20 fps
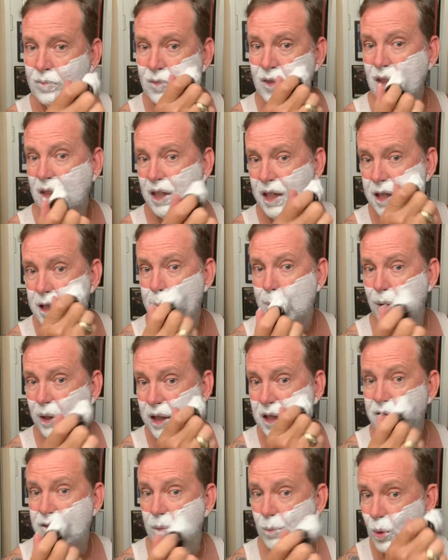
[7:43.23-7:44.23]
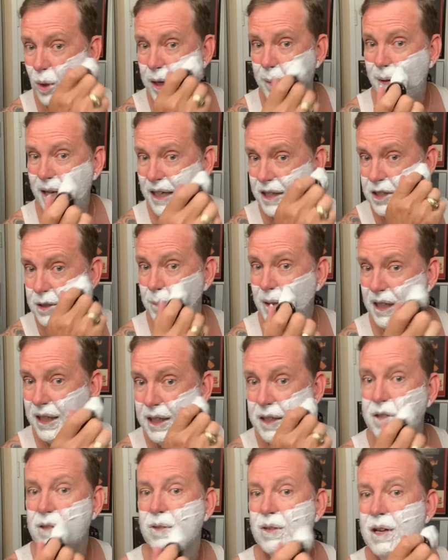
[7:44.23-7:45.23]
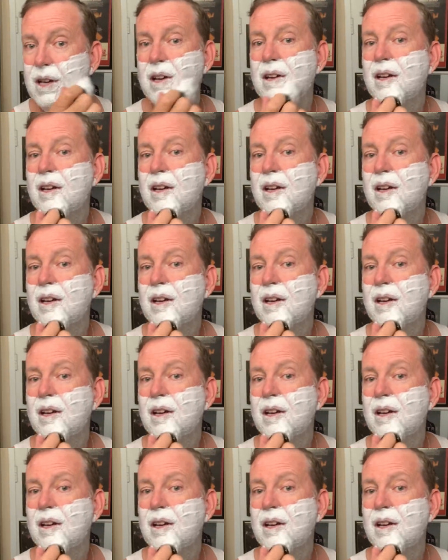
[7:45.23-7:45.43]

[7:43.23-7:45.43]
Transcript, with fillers: to take a break from WebEx meetings.